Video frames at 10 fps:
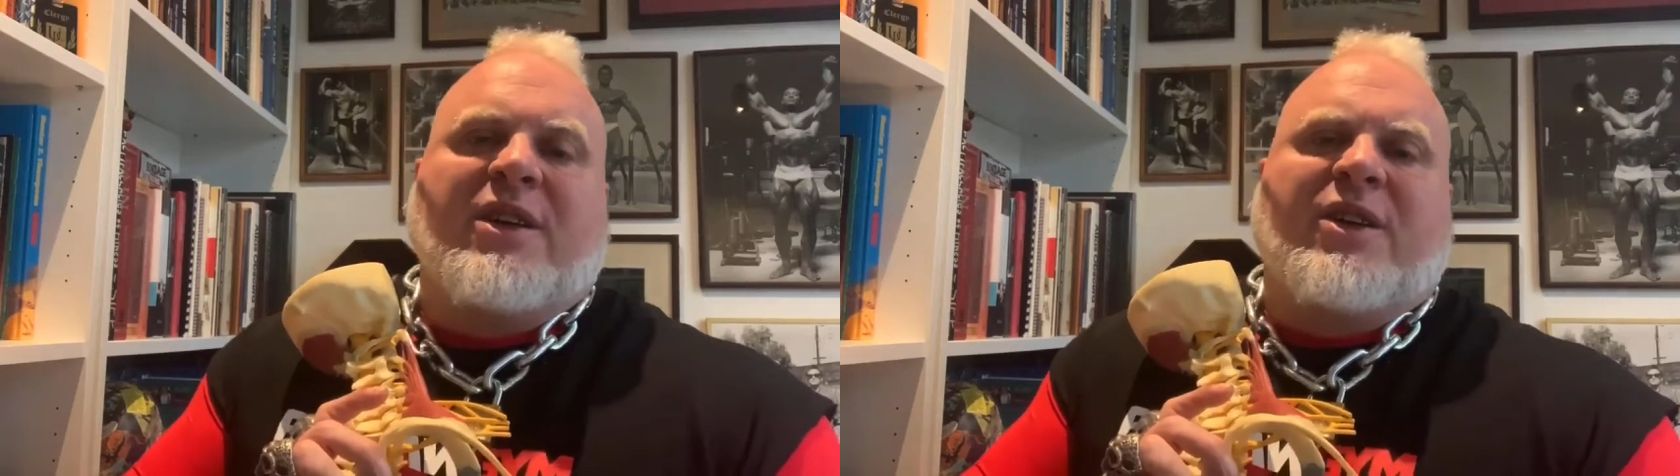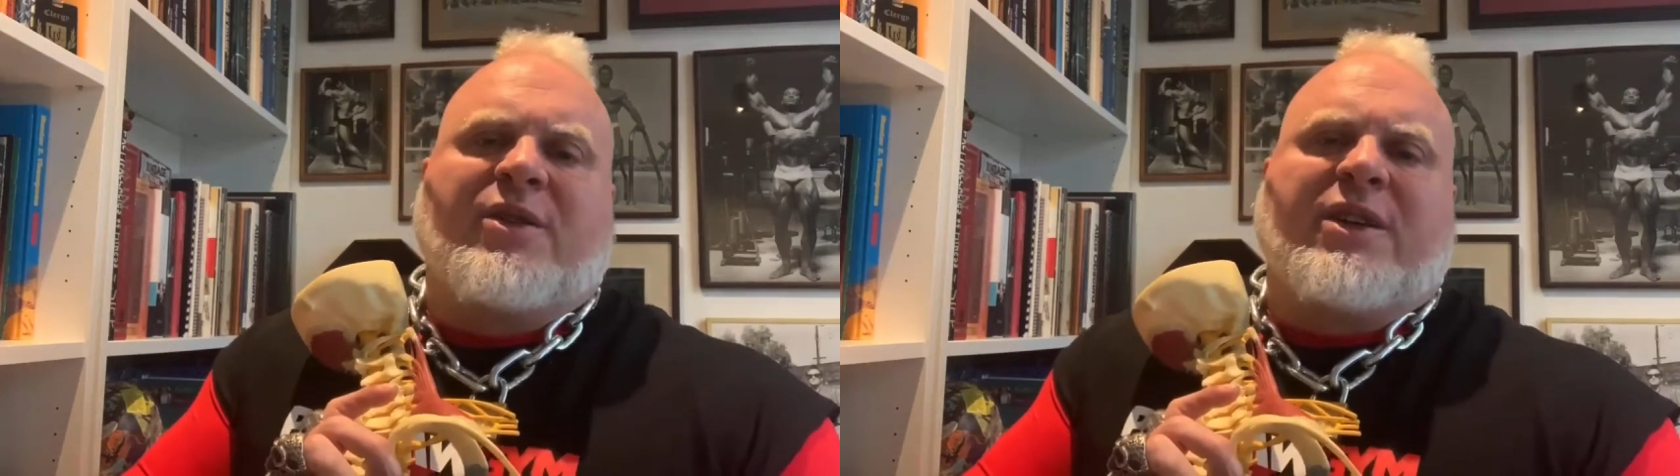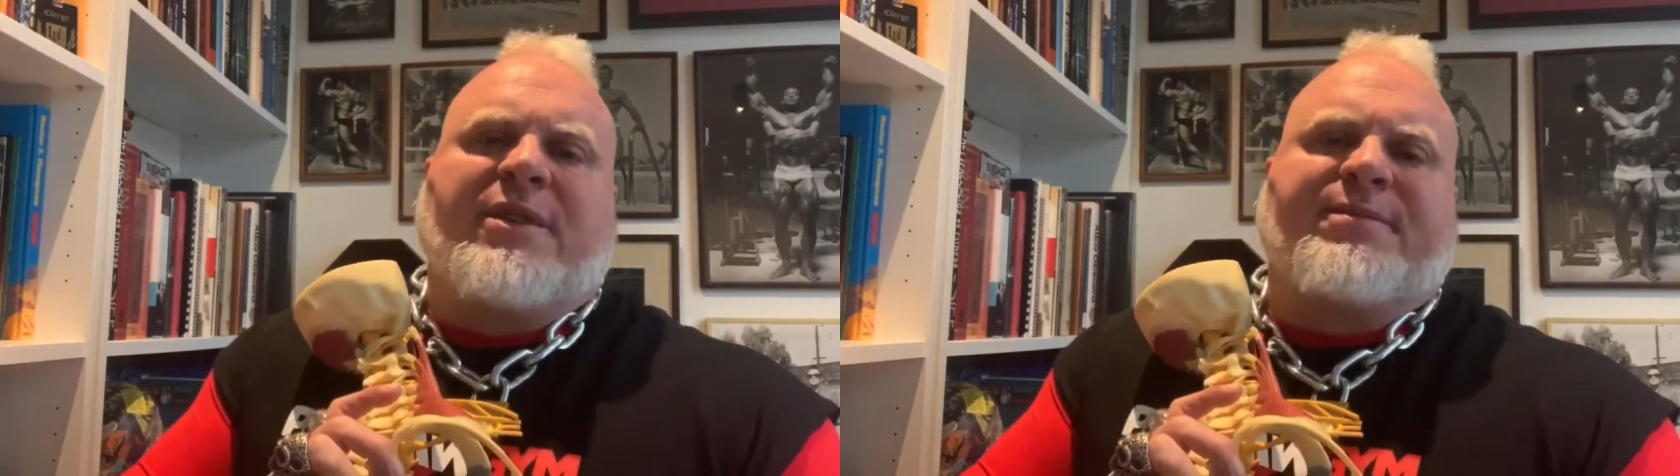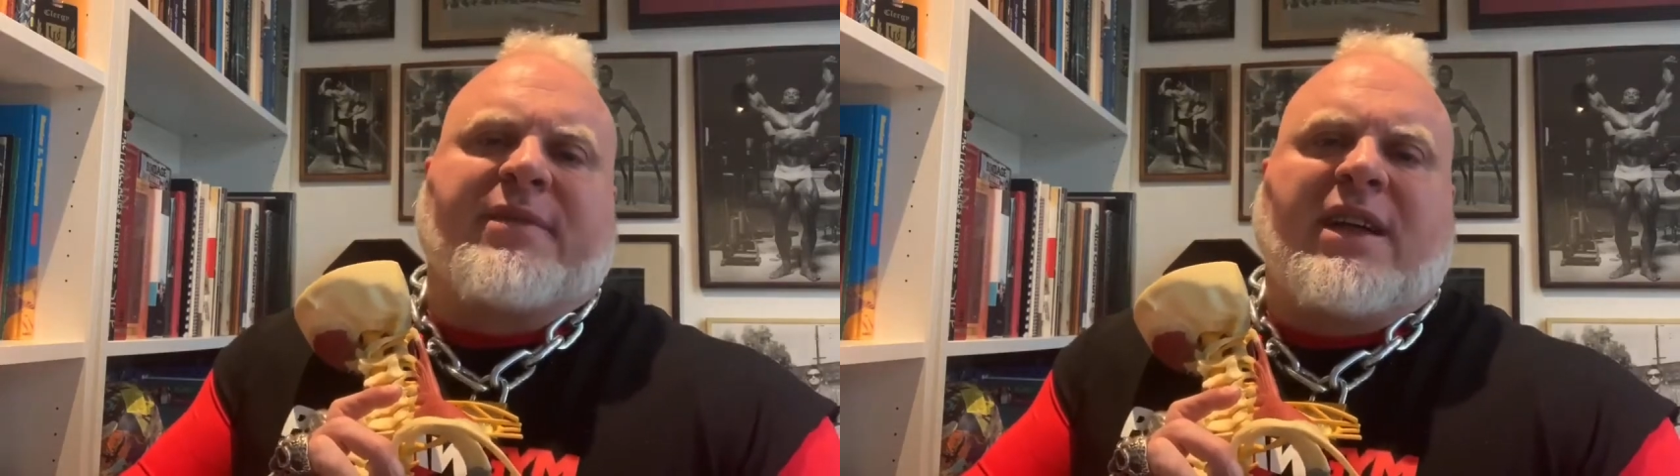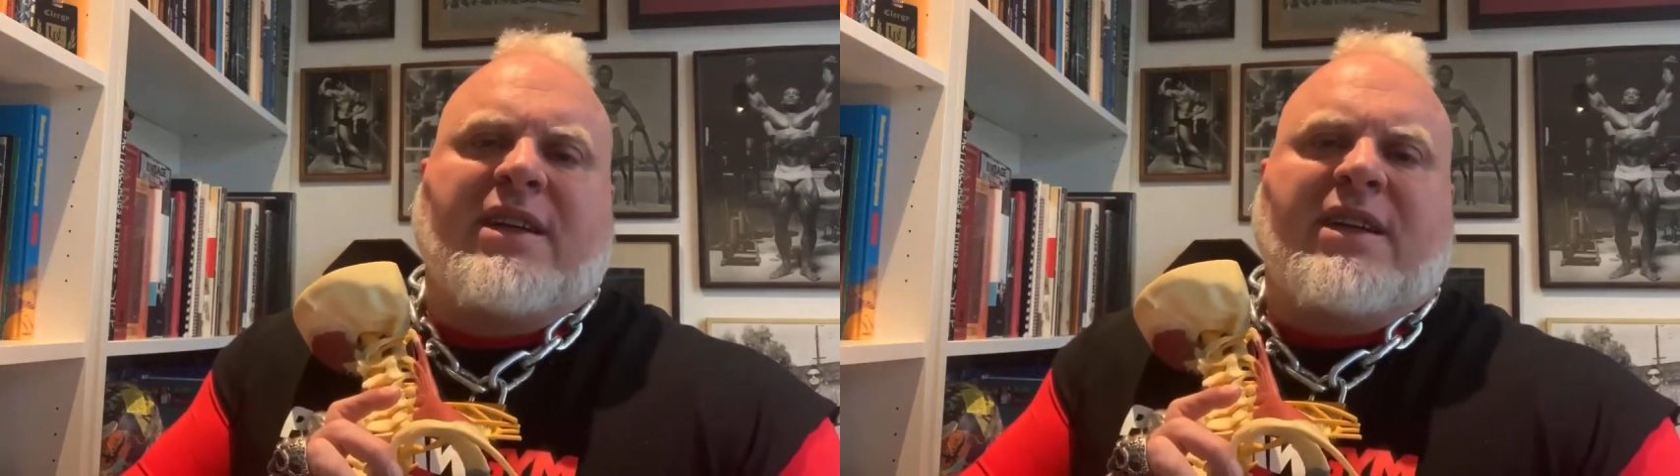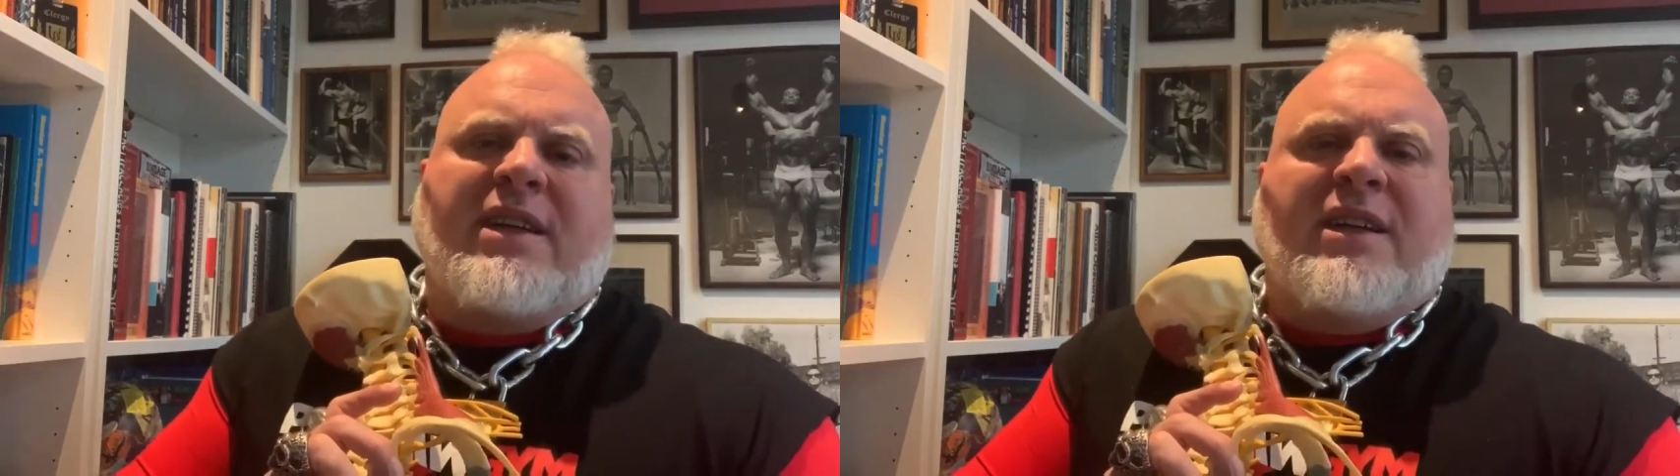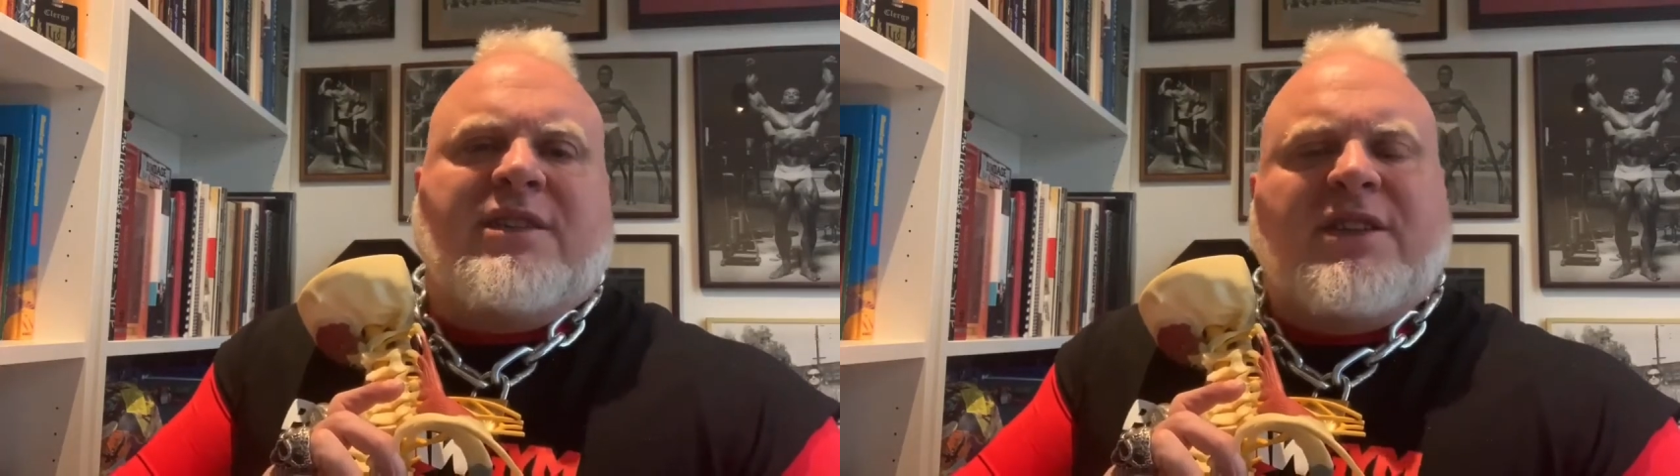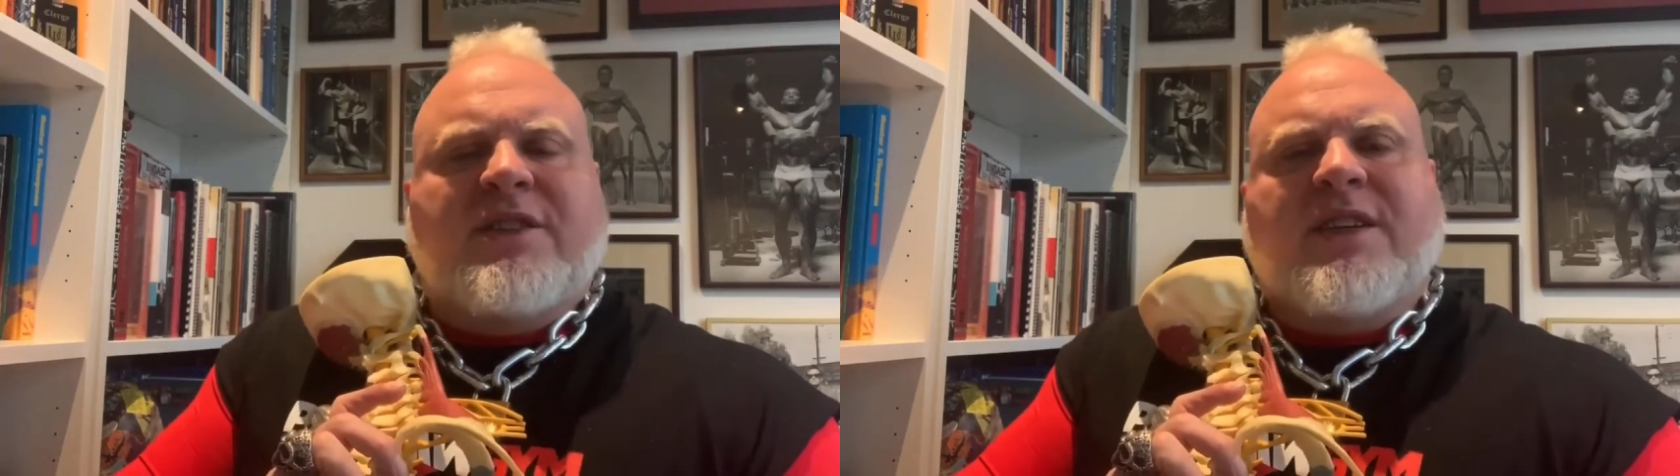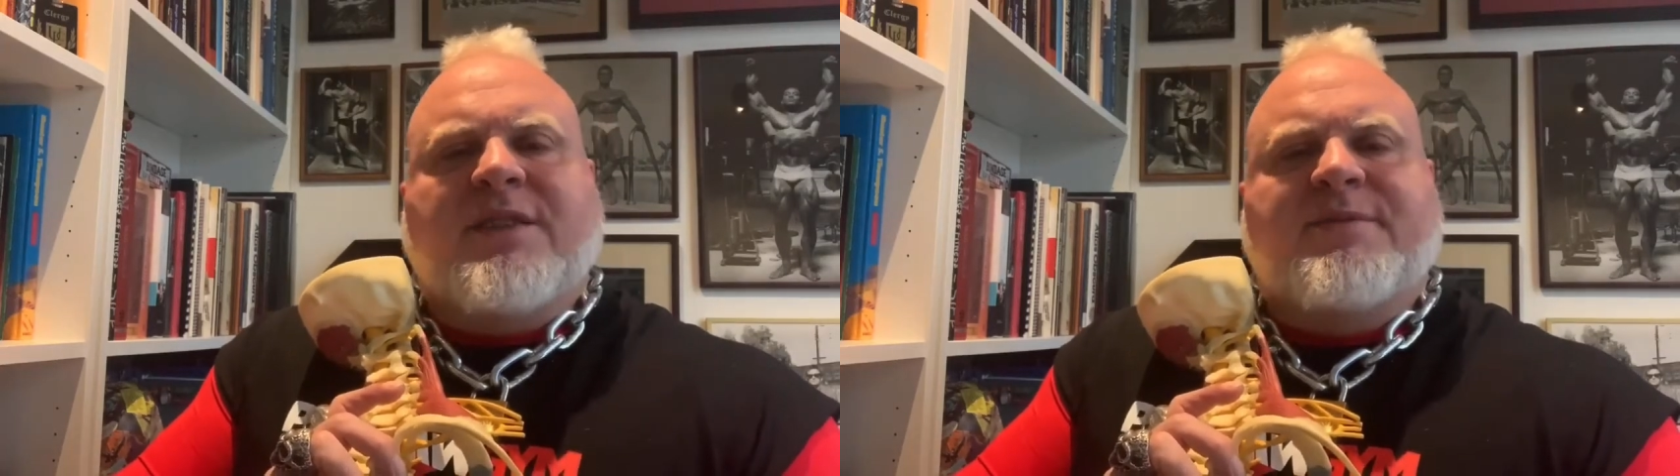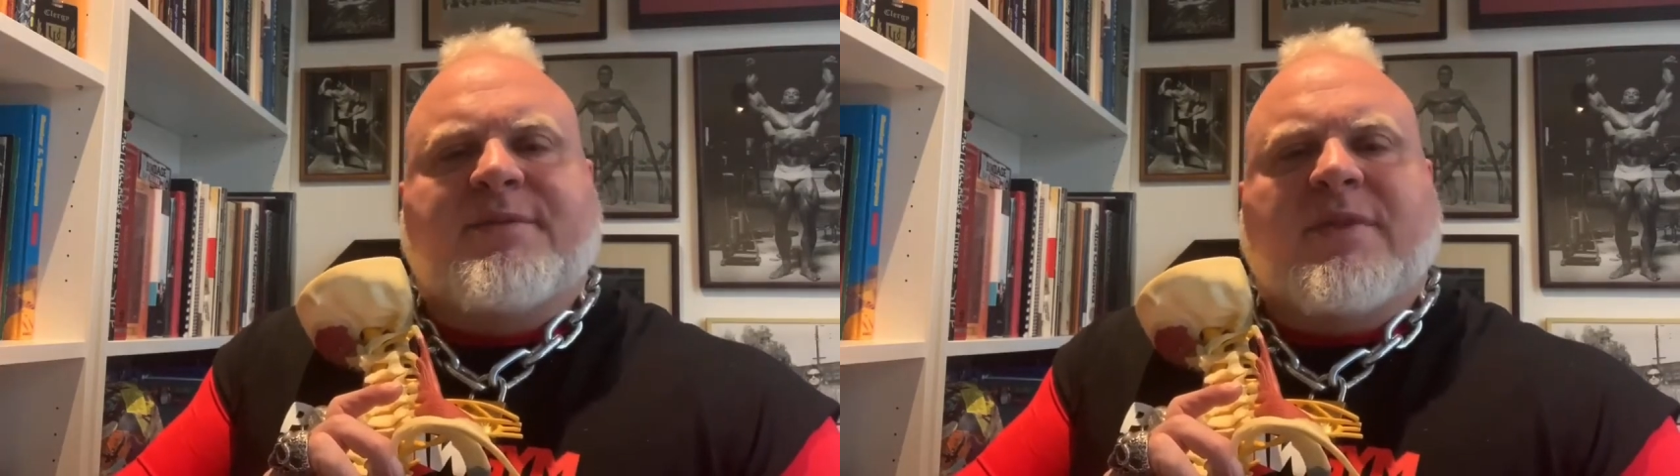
All right. She said,